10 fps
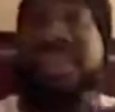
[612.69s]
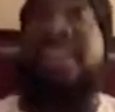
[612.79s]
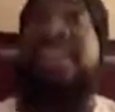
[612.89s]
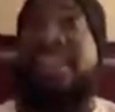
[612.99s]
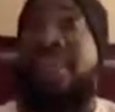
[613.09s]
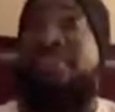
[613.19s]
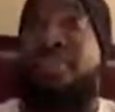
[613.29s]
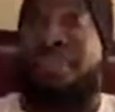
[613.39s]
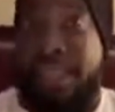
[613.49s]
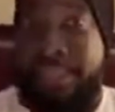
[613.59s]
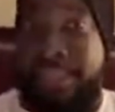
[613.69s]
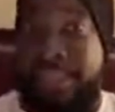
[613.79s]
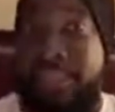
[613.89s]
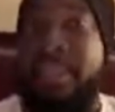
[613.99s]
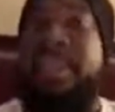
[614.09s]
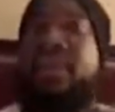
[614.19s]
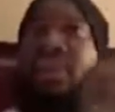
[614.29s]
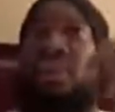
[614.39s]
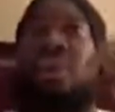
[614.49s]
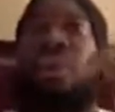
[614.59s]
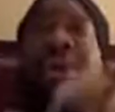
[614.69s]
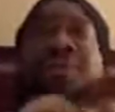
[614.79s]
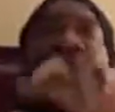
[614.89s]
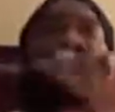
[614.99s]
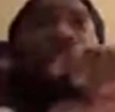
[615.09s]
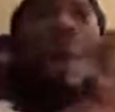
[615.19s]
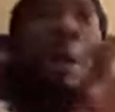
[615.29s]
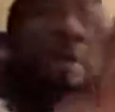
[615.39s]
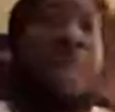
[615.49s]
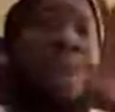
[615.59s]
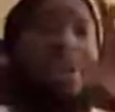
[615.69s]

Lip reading: and start protecting. So if you are